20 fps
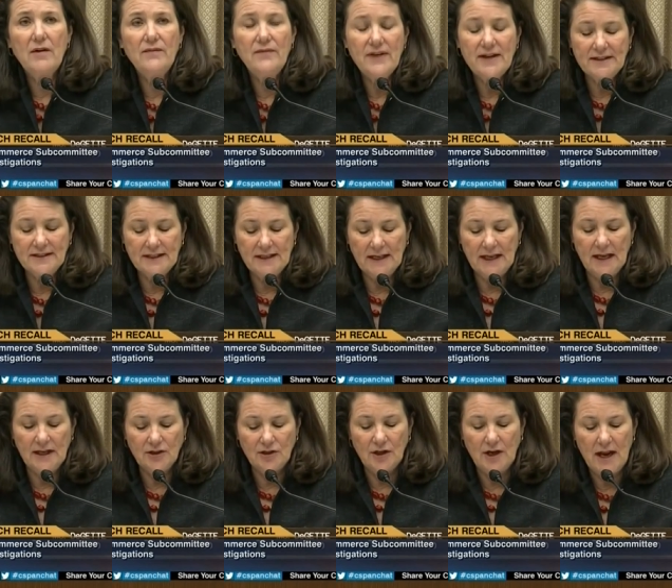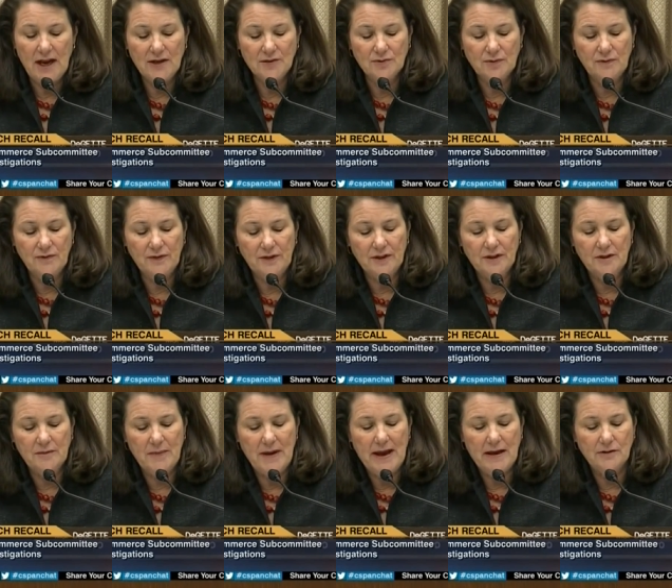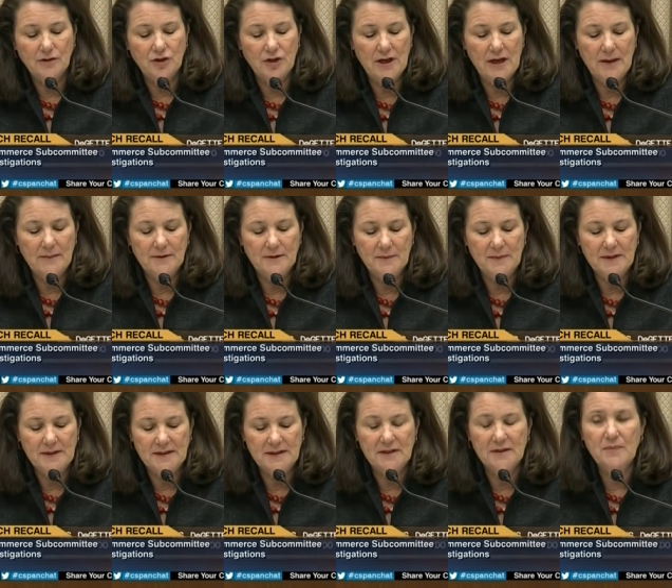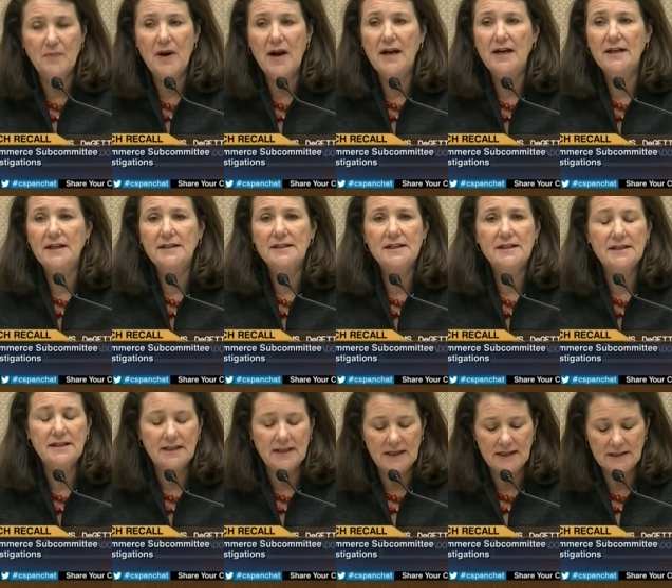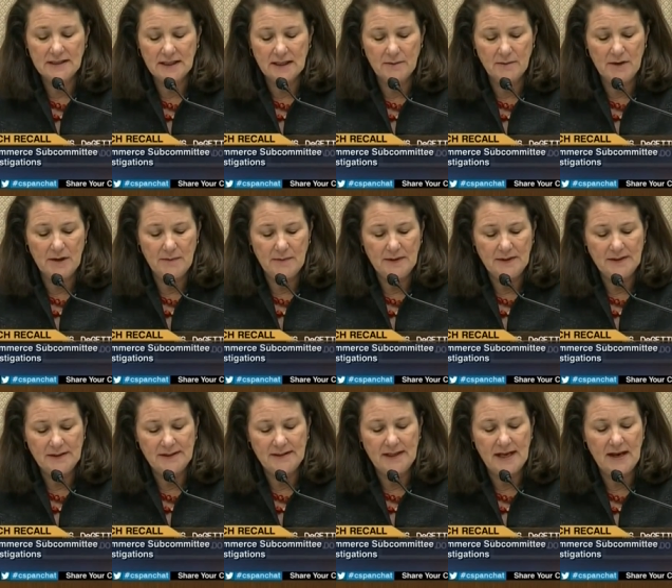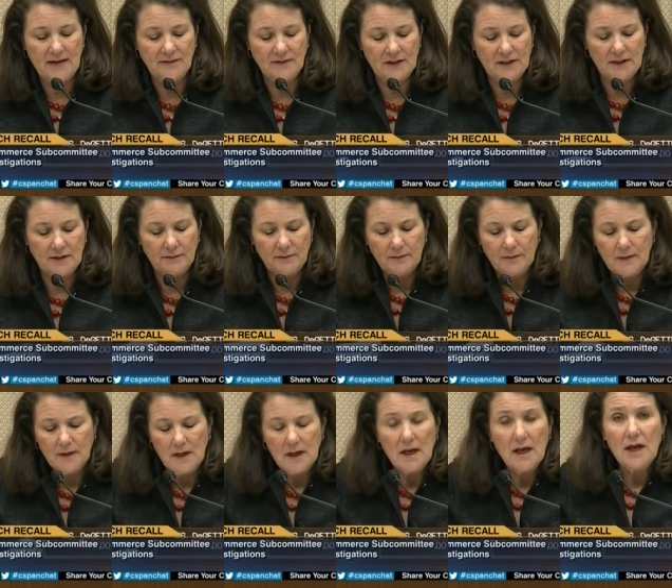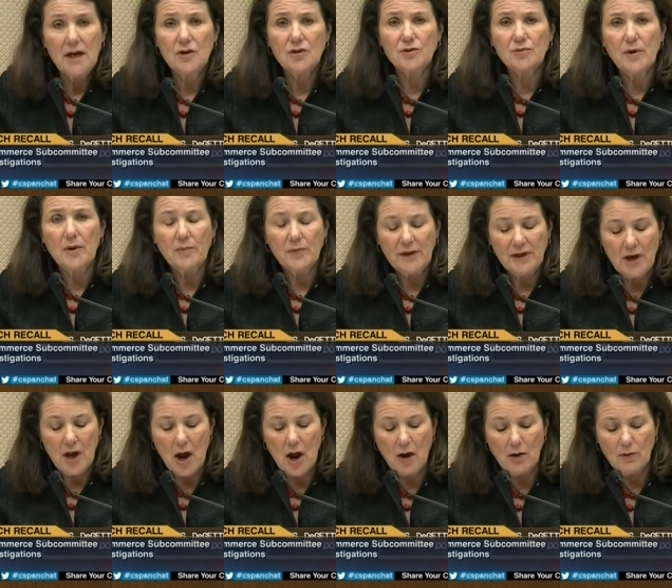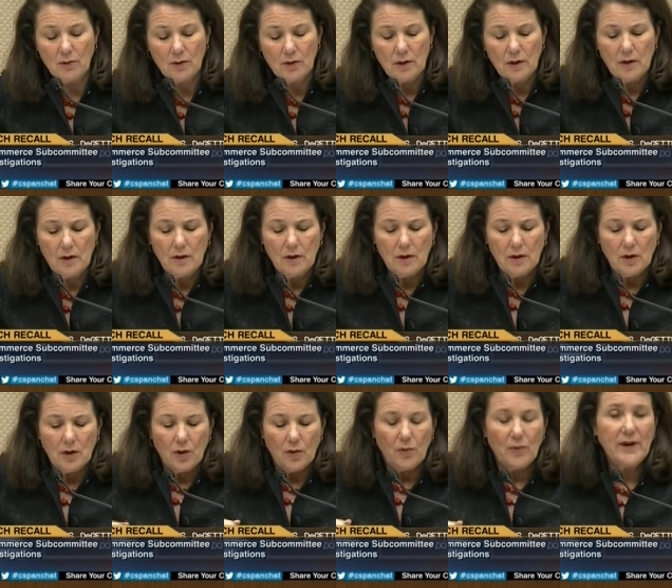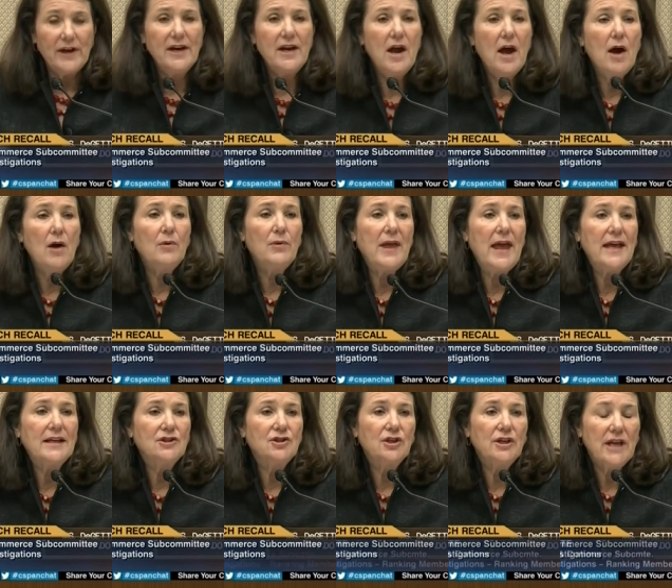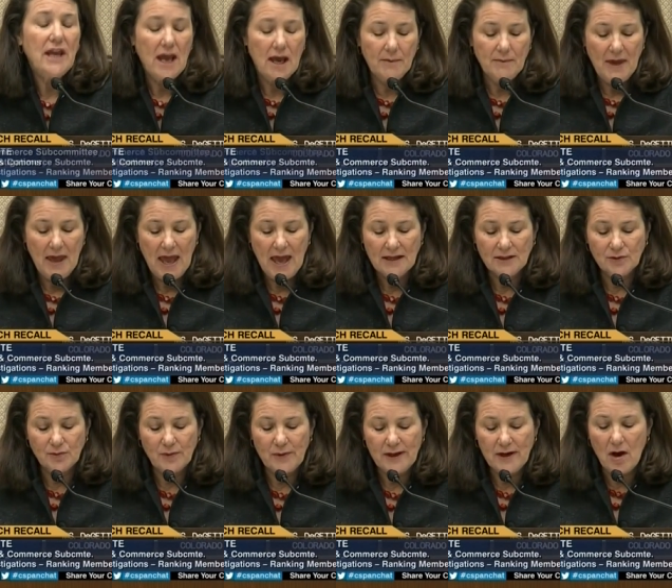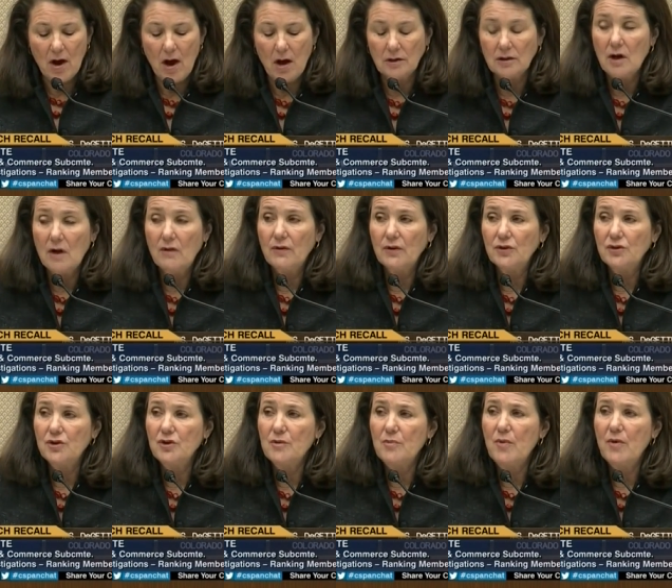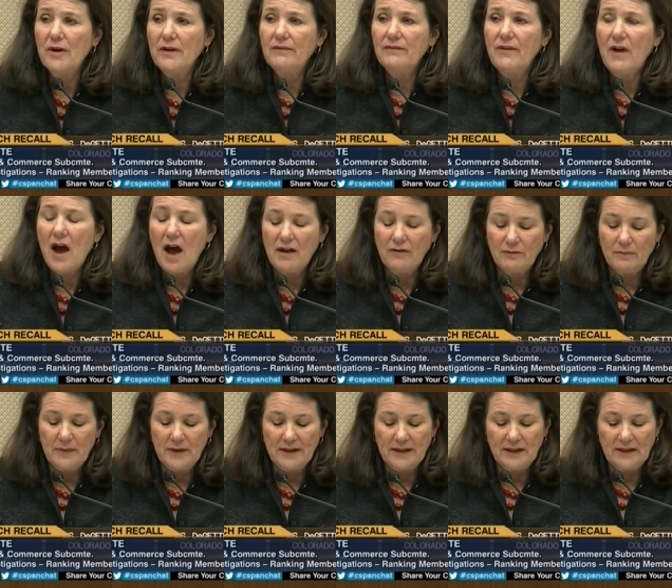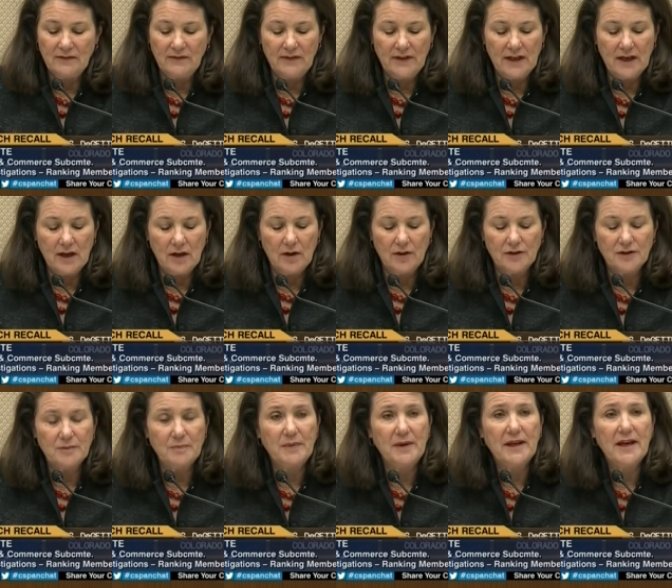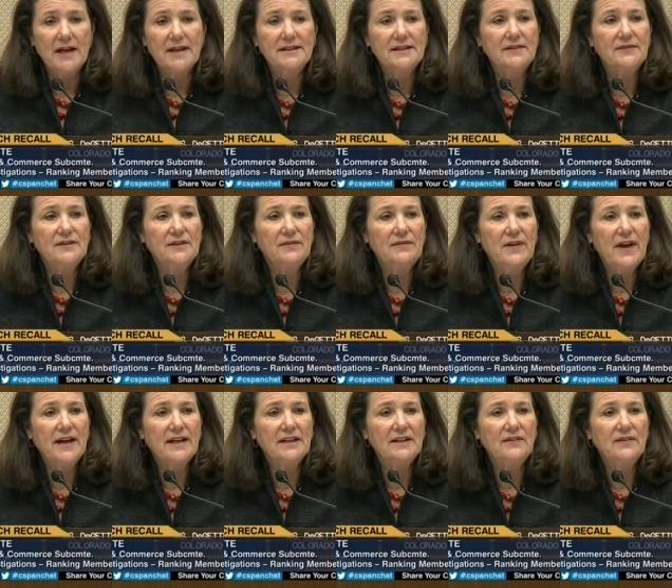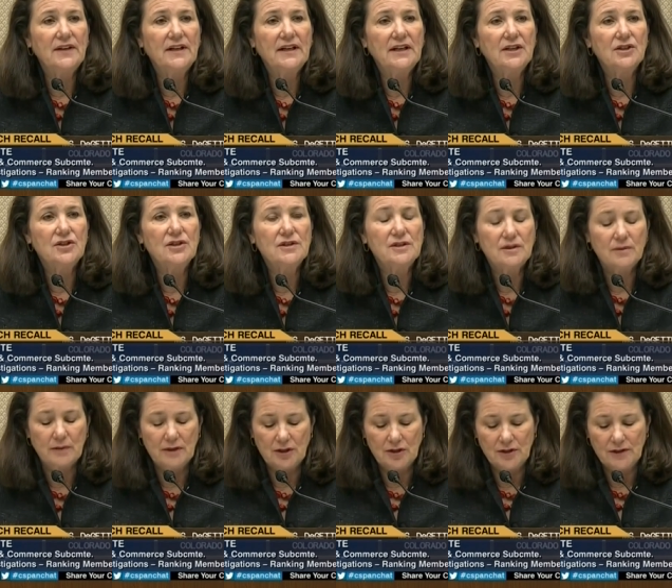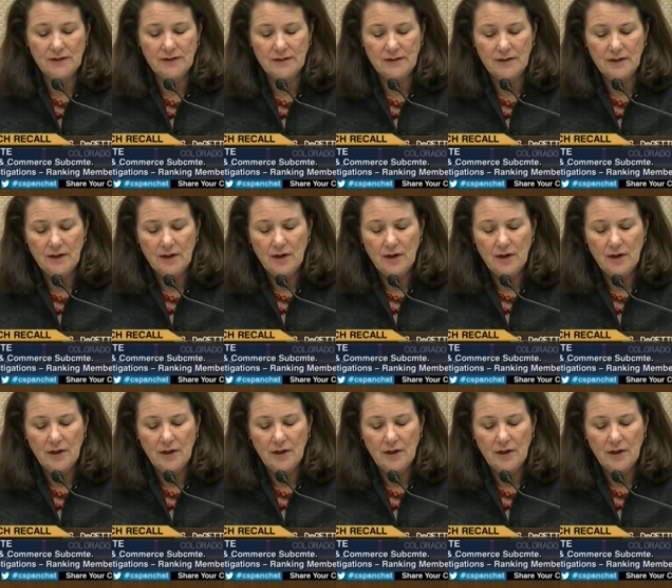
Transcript: investigation has revealed about GM's business practices and its commitment to safety. Here's what we know. We know that GM has recalled over 2.5 million vehicles because of defective ignition switches.